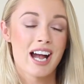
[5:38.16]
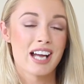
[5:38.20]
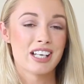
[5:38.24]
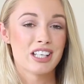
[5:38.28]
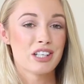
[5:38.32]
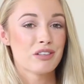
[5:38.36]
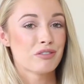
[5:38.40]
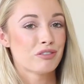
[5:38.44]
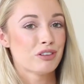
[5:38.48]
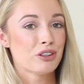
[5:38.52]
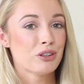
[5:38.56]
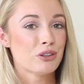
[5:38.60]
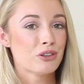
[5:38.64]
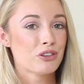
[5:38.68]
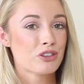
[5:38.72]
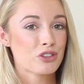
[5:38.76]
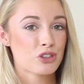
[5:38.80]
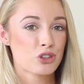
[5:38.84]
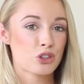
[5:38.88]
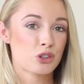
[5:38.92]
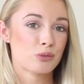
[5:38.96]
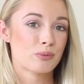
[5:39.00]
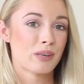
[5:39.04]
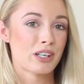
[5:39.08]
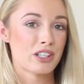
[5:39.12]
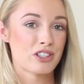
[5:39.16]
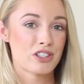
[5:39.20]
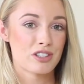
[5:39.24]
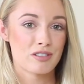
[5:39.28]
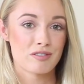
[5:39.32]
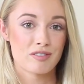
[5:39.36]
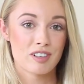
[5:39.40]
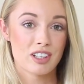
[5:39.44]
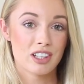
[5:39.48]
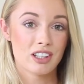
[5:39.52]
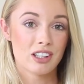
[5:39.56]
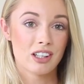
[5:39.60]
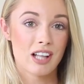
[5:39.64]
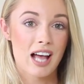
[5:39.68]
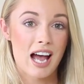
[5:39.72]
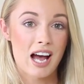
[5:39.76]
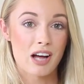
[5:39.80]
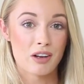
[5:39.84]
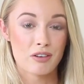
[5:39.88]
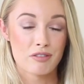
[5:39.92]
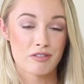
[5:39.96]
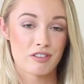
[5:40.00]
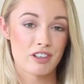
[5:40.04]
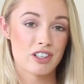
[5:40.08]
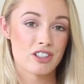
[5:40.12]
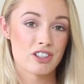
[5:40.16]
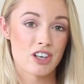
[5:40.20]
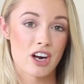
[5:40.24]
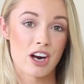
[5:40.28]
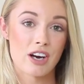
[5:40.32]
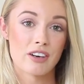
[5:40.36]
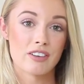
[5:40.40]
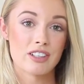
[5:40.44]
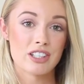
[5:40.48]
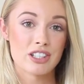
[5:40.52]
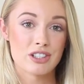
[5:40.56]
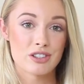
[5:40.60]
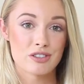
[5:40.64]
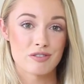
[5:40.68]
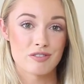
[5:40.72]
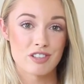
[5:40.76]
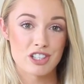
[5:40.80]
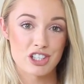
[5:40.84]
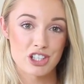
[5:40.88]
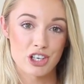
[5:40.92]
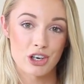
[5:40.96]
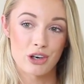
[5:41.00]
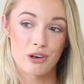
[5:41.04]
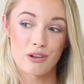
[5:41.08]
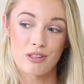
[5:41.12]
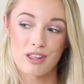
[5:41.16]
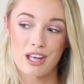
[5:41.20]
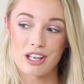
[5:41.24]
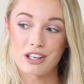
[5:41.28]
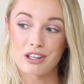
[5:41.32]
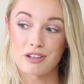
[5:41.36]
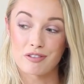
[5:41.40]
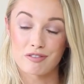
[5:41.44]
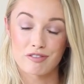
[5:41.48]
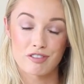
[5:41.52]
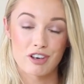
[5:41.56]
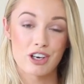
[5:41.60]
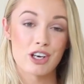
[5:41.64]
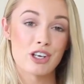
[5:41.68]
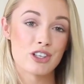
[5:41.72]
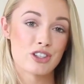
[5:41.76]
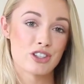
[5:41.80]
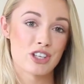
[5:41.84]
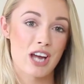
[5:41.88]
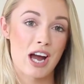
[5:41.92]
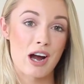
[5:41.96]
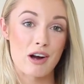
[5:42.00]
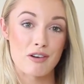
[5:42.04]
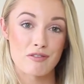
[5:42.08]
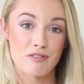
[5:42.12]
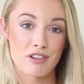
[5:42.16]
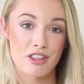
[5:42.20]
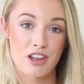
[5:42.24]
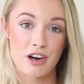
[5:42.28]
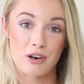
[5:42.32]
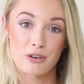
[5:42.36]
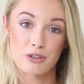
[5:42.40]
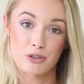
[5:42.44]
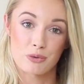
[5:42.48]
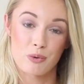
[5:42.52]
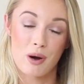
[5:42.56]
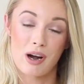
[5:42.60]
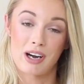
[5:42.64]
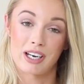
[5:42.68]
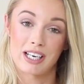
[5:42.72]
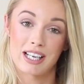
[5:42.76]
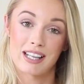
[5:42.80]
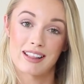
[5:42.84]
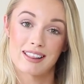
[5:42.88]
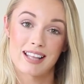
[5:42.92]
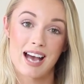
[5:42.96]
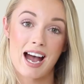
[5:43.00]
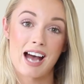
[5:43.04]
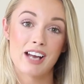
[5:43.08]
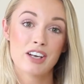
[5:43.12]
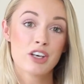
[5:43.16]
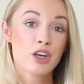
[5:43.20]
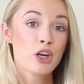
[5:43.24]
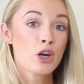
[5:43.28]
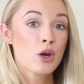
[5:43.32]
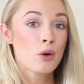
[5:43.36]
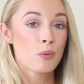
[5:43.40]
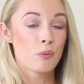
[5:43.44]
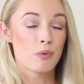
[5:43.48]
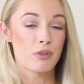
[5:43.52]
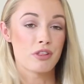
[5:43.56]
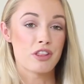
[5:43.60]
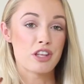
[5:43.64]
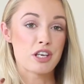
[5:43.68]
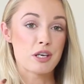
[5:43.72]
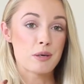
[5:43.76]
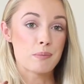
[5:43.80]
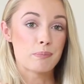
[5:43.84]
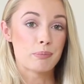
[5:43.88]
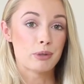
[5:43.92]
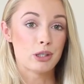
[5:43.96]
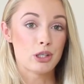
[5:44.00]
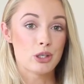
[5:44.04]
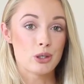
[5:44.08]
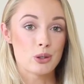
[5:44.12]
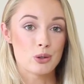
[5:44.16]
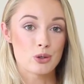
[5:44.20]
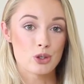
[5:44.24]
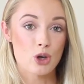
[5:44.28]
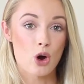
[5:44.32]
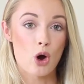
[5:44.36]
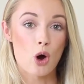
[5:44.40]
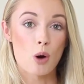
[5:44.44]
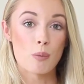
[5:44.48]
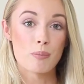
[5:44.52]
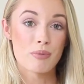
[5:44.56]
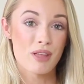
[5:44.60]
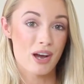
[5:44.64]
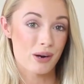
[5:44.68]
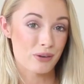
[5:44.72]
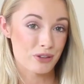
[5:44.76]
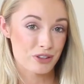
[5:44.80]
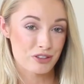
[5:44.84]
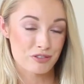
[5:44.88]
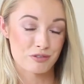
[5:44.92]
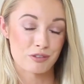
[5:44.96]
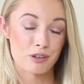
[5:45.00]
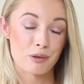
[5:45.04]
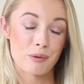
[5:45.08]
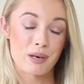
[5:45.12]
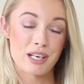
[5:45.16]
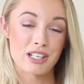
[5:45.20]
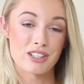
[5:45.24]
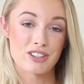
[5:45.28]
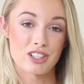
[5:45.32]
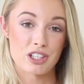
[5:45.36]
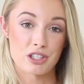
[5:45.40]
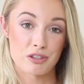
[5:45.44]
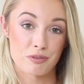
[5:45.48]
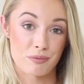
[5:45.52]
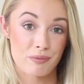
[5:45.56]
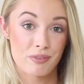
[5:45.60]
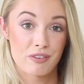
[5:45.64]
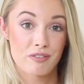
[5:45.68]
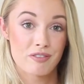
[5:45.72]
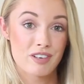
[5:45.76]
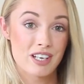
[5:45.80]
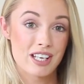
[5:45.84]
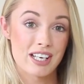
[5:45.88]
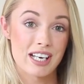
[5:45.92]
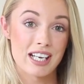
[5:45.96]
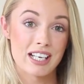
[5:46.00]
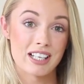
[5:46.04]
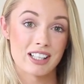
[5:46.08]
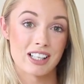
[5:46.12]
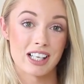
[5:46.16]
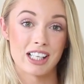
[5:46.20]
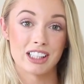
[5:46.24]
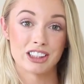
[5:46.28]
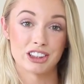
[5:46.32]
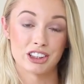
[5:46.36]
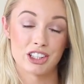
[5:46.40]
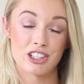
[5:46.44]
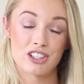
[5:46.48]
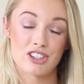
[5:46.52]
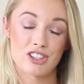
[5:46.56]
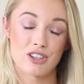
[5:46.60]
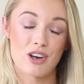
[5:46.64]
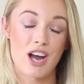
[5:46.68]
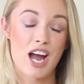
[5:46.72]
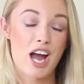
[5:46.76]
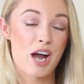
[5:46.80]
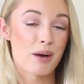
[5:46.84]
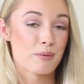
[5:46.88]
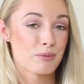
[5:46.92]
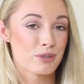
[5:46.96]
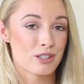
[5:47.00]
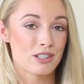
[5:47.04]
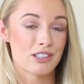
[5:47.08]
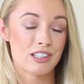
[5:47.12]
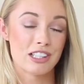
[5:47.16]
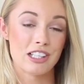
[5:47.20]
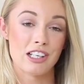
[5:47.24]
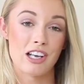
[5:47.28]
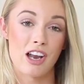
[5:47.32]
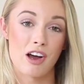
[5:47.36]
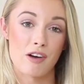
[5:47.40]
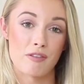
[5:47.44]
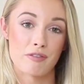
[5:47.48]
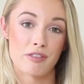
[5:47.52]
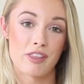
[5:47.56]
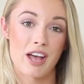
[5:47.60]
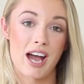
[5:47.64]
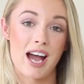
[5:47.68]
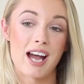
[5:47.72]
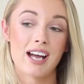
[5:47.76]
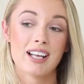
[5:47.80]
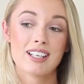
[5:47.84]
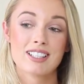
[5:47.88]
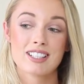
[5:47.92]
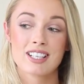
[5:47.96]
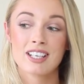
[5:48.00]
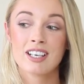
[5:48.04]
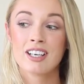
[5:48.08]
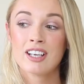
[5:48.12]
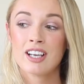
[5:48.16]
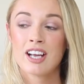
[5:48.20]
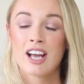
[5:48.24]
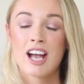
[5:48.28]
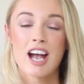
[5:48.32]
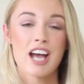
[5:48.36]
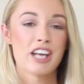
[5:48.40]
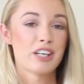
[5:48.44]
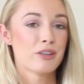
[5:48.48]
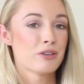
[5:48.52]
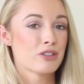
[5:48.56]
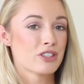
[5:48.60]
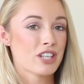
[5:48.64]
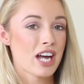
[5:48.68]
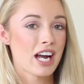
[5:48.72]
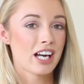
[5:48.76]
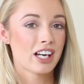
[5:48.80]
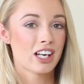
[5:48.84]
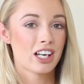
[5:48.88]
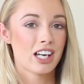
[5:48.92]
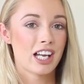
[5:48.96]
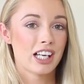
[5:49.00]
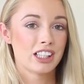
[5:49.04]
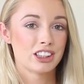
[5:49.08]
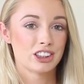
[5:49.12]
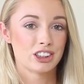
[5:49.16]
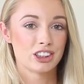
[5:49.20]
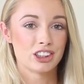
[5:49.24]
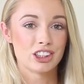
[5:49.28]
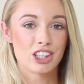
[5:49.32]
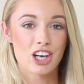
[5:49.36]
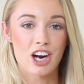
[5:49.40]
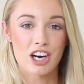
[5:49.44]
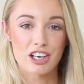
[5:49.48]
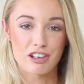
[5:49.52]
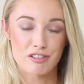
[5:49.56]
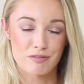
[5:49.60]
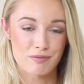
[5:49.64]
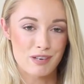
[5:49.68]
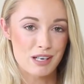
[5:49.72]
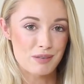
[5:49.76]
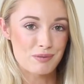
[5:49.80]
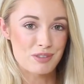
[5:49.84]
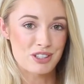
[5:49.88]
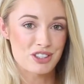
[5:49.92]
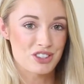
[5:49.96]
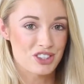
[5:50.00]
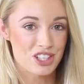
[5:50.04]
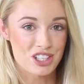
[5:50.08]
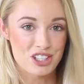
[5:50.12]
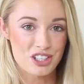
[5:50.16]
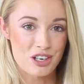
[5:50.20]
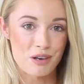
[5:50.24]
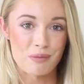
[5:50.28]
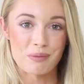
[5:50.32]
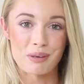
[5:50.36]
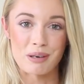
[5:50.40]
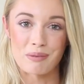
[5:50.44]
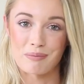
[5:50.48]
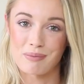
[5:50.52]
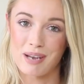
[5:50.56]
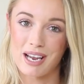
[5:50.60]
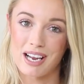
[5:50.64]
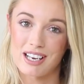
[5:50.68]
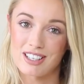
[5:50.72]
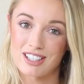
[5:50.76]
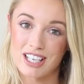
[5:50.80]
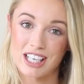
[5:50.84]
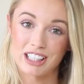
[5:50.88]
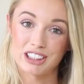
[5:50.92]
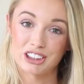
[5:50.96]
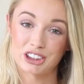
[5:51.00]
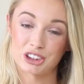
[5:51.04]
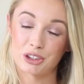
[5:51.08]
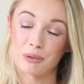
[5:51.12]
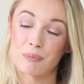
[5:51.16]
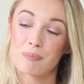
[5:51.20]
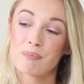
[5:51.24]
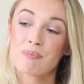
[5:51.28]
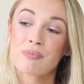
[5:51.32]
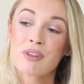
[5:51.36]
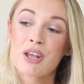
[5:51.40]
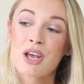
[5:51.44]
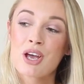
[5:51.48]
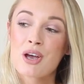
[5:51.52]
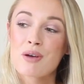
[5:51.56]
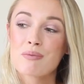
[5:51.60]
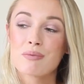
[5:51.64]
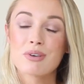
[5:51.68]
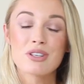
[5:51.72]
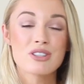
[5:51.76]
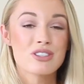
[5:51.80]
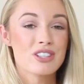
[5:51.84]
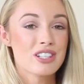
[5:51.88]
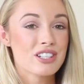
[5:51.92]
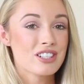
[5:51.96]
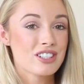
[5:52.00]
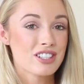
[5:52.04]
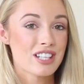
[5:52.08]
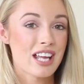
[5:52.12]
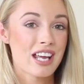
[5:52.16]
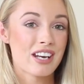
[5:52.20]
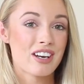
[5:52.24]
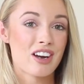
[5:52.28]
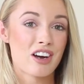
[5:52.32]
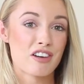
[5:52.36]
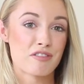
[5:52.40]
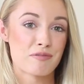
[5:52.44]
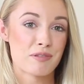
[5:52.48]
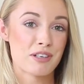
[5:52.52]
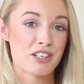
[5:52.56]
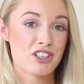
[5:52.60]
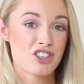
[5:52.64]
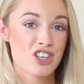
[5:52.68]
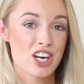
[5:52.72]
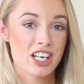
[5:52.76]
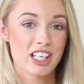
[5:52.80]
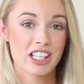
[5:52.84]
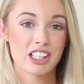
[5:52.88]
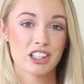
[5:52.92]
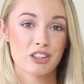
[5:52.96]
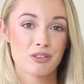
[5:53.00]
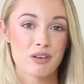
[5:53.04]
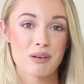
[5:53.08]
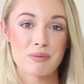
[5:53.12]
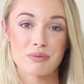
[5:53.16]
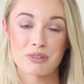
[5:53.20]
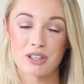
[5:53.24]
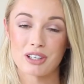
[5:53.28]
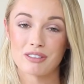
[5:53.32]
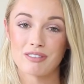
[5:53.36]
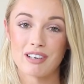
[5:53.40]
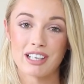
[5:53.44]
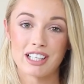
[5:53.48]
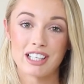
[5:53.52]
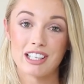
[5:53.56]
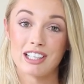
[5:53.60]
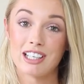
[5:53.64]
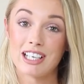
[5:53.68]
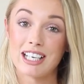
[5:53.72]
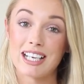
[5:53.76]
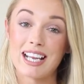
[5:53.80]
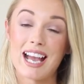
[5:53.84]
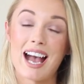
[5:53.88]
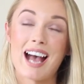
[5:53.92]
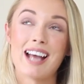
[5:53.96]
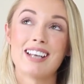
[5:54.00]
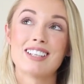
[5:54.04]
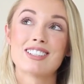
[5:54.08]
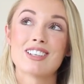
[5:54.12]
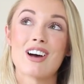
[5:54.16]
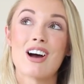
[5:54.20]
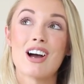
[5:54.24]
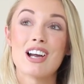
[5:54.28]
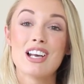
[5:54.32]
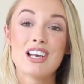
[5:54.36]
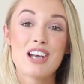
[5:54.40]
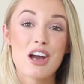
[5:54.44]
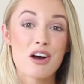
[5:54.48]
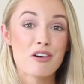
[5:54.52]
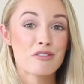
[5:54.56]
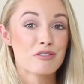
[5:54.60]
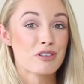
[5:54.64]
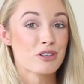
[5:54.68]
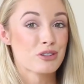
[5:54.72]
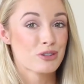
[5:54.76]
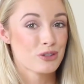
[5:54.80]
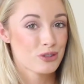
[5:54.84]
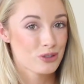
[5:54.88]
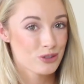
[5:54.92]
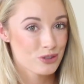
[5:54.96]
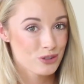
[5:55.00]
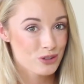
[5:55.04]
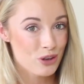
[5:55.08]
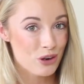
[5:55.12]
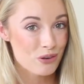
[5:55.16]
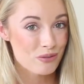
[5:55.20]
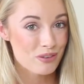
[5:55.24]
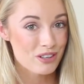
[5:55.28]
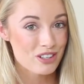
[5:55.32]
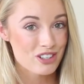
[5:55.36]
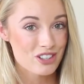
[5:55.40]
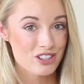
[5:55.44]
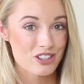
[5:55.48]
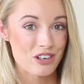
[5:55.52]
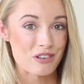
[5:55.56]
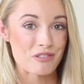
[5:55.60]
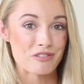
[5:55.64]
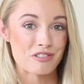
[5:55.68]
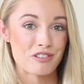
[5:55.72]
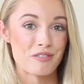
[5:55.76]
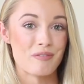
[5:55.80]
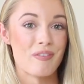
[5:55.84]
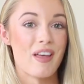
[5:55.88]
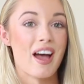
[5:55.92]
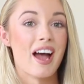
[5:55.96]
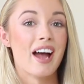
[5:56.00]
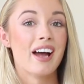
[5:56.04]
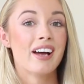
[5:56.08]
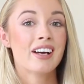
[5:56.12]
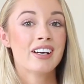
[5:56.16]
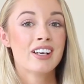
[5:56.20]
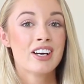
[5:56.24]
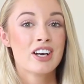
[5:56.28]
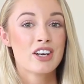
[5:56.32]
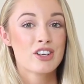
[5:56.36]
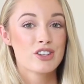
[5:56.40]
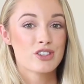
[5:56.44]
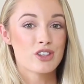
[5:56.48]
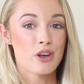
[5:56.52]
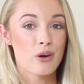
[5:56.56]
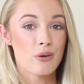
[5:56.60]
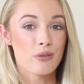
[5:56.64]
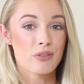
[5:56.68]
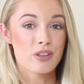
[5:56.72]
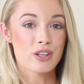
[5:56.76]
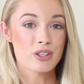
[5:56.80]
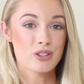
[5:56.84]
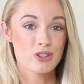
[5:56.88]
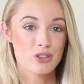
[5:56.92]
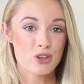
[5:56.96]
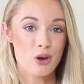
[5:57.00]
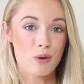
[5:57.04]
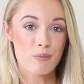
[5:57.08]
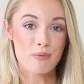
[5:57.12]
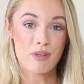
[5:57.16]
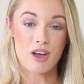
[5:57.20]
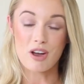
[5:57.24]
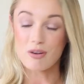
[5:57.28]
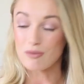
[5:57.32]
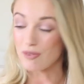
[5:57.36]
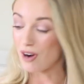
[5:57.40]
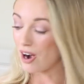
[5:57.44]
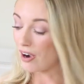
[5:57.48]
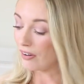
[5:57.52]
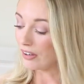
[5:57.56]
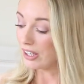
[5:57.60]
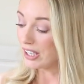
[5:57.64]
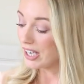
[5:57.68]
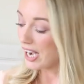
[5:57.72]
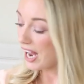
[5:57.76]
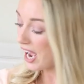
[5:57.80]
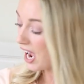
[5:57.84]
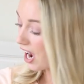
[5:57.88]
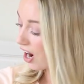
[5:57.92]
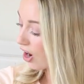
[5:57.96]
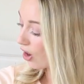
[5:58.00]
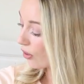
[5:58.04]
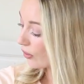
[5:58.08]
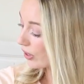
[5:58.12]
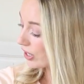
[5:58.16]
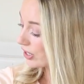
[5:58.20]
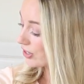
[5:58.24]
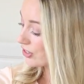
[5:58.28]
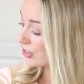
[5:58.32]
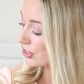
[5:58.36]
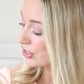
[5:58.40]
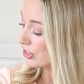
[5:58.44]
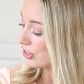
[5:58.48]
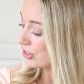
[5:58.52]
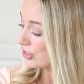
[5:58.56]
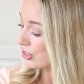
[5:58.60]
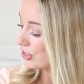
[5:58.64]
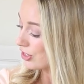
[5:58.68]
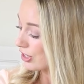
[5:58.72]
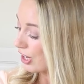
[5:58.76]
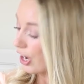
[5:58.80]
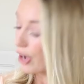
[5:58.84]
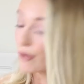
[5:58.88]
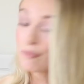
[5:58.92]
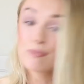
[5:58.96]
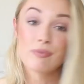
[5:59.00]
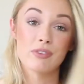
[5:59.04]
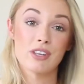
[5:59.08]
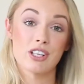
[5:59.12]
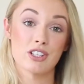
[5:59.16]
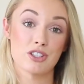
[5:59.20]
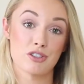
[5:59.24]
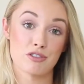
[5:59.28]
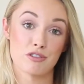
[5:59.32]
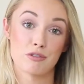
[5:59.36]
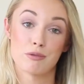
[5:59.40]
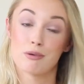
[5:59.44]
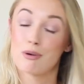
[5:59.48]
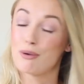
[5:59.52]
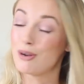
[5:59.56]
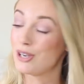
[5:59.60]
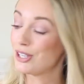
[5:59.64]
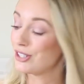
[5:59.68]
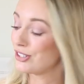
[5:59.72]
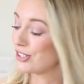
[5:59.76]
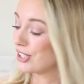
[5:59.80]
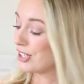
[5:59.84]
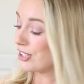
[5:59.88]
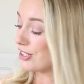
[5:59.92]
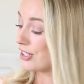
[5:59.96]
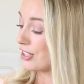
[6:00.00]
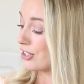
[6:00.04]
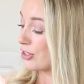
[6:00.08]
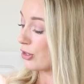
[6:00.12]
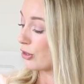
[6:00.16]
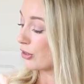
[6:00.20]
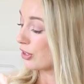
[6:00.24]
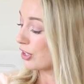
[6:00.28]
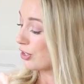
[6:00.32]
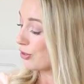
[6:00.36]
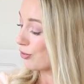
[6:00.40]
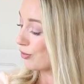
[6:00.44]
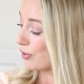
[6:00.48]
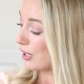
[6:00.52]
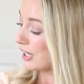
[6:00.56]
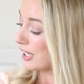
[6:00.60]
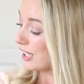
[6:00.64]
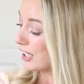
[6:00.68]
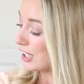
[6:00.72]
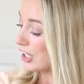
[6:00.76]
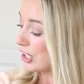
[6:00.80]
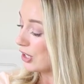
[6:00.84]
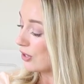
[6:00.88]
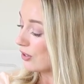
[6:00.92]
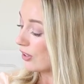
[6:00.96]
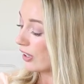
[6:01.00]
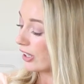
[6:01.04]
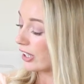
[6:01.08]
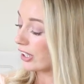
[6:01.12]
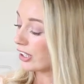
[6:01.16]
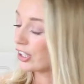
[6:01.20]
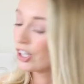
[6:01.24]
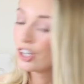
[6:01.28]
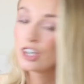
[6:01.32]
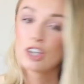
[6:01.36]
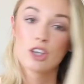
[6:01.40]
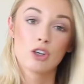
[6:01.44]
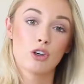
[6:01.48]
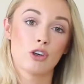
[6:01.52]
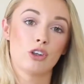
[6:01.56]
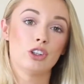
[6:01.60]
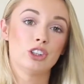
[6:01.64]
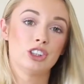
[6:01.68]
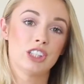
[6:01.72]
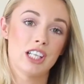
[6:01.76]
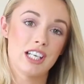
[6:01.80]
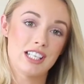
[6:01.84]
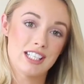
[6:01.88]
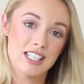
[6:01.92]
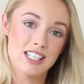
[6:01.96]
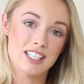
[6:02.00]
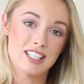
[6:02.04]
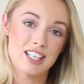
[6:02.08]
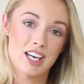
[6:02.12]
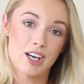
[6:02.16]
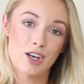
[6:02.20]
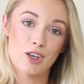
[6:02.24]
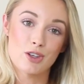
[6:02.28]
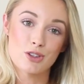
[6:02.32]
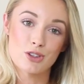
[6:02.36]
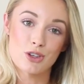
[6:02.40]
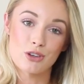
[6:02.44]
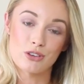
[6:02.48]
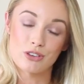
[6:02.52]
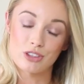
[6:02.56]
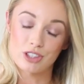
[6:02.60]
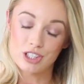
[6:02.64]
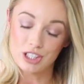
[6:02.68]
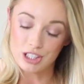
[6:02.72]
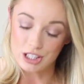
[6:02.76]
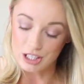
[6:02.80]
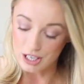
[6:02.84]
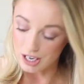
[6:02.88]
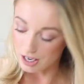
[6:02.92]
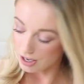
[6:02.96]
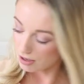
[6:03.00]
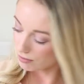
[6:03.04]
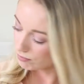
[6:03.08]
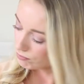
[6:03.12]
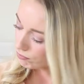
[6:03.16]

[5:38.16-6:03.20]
and if you saw my Seville outfit diaries video, then the first outfit that I was wearing in that with the blue top, that was from Oasis from the V&A collection, so I absolutely loved that. And it was that collection that kind of made me sit up and pay attention. But since then, I've been checking the website regularly and I love so much stuff from there. So this top that I'm wearing now, it's just, um, it's from Oasis. It's got these really cute like crochet details on the